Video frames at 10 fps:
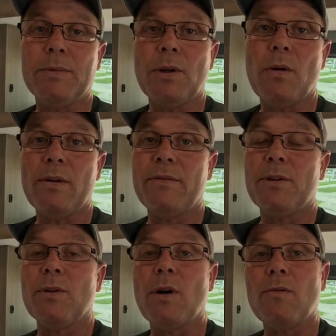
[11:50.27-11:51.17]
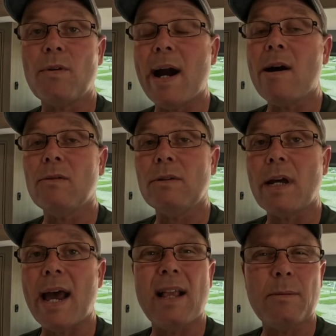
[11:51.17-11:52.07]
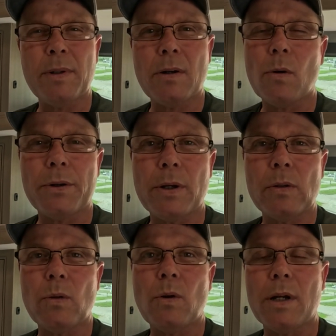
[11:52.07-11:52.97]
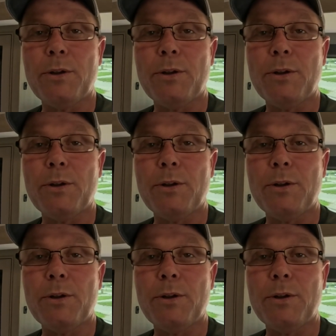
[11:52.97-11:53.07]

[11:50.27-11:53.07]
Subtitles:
So if you're around Alamogordo,